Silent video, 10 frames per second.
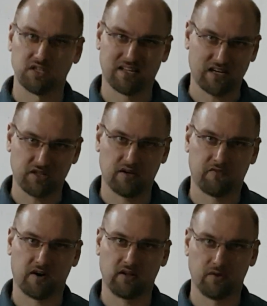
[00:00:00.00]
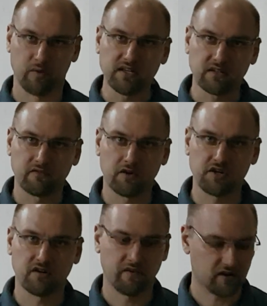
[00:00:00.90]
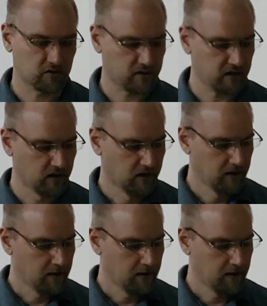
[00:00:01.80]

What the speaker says: which is actually a fairly recent version of Android.